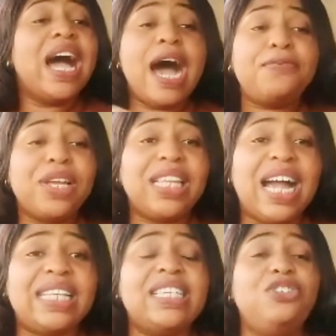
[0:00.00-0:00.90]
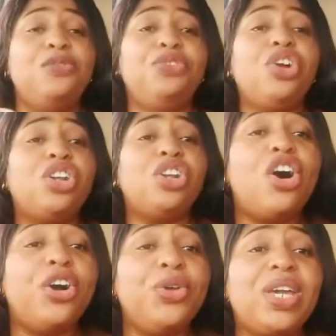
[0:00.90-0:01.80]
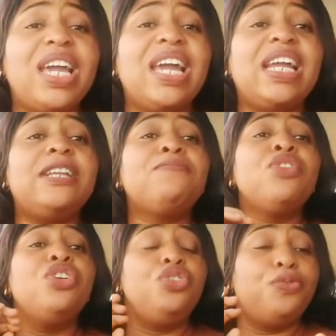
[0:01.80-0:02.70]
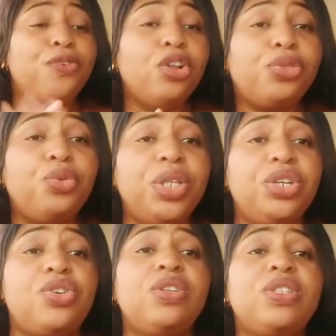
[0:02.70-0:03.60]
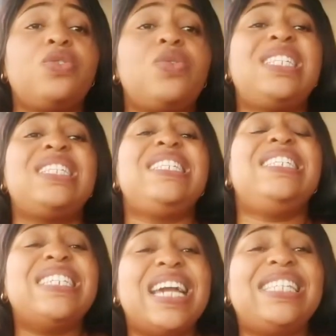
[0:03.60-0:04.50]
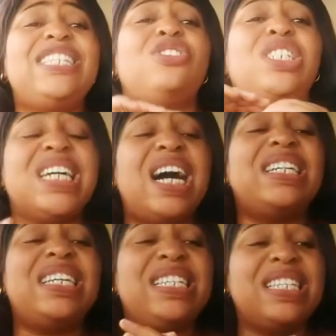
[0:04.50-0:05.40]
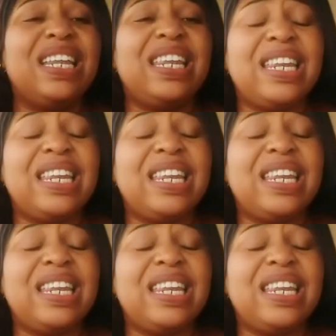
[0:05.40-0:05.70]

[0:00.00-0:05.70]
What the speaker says: After that, you've done all you can, you follow through with the consequences, yet your child is not